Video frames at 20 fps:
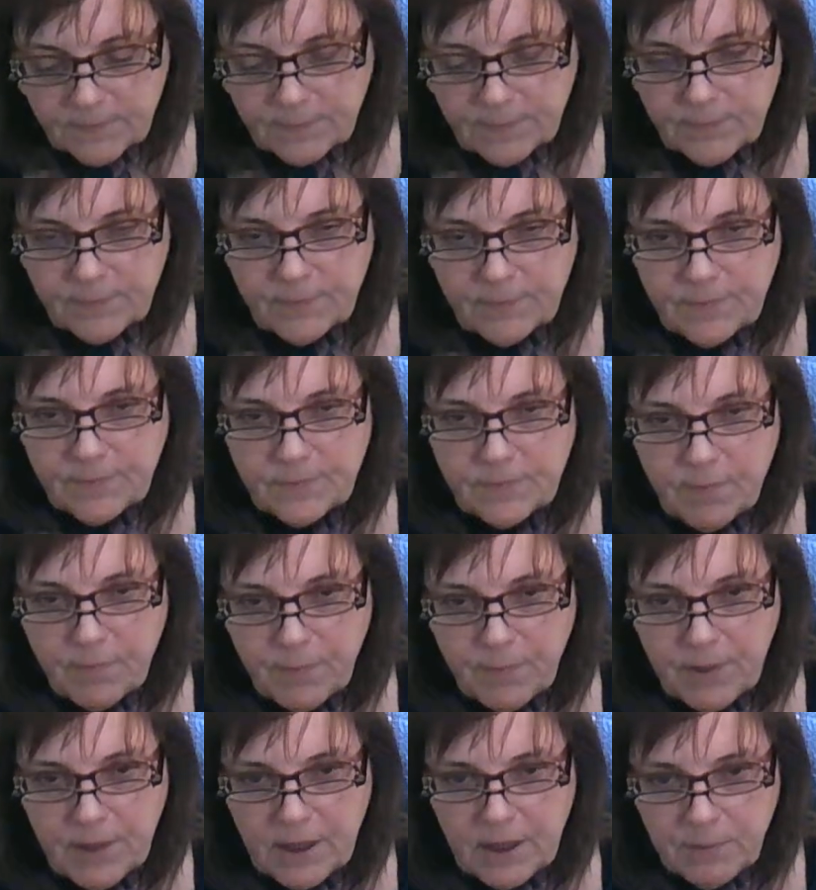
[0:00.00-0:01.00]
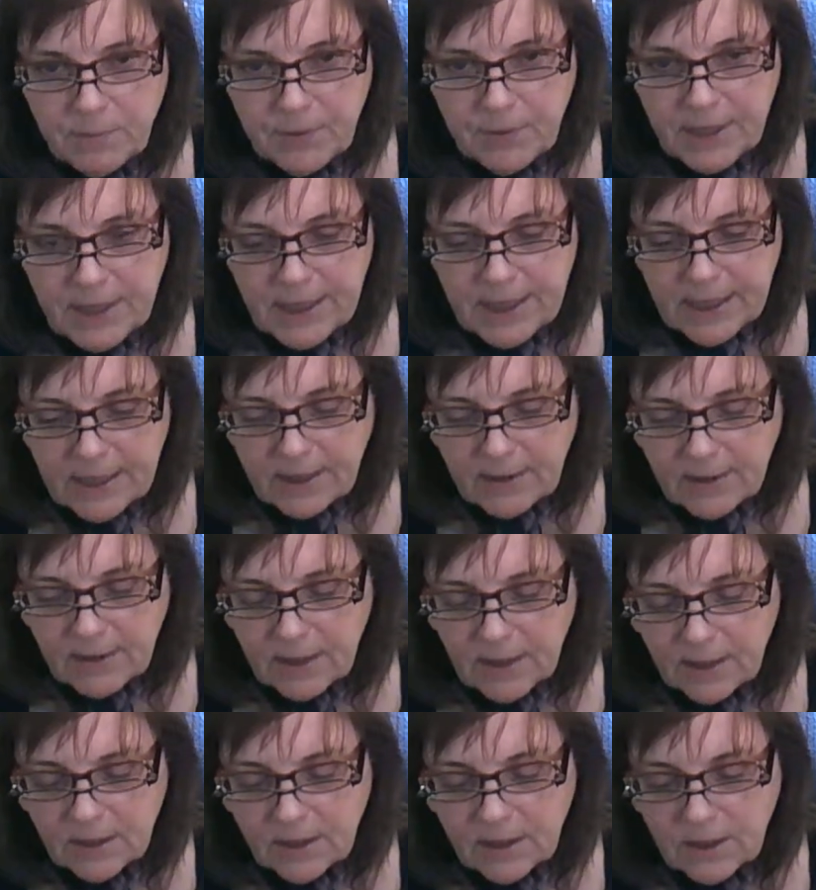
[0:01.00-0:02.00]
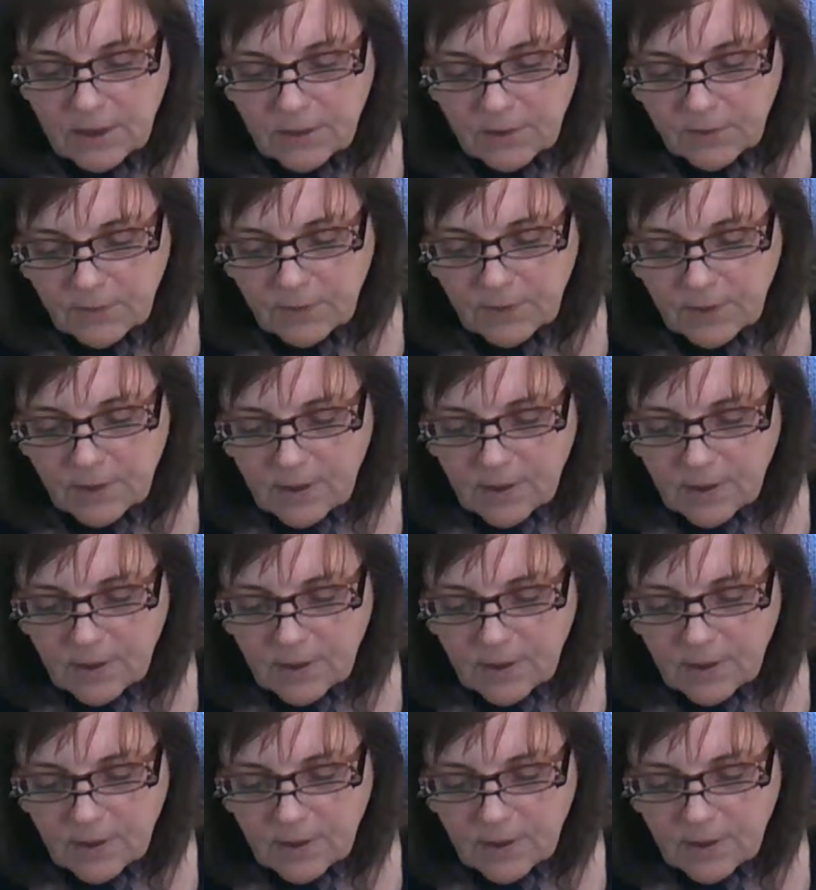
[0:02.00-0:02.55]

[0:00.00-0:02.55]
BP, hello.